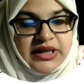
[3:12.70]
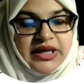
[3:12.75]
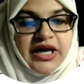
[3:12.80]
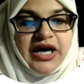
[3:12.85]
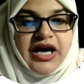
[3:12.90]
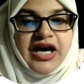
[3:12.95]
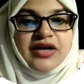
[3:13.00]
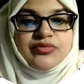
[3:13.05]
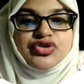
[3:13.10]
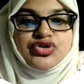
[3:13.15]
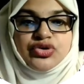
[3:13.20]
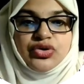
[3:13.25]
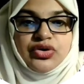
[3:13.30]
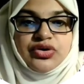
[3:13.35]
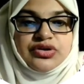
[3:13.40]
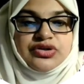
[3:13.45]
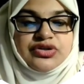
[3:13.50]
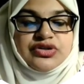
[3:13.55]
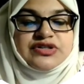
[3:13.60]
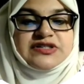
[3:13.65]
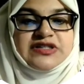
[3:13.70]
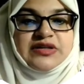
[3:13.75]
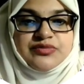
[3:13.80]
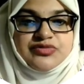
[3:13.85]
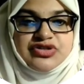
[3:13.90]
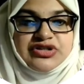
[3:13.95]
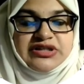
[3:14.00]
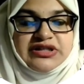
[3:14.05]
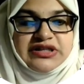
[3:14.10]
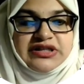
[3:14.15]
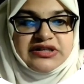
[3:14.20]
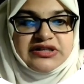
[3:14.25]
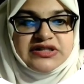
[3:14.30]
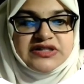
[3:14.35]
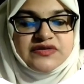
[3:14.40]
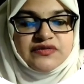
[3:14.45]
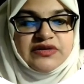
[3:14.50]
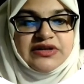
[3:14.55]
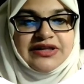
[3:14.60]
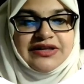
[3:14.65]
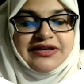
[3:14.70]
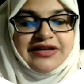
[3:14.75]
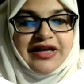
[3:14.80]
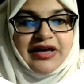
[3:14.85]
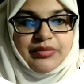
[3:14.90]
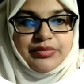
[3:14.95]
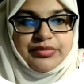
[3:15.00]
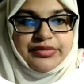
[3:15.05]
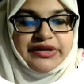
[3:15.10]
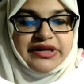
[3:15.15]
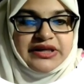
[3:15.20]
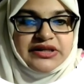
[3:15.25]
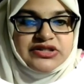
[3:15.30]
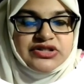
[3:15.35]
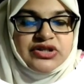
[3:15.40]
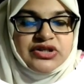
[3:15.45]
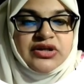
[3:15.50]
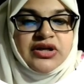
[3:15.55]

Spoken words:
I'm sure your subject leaders will elaborate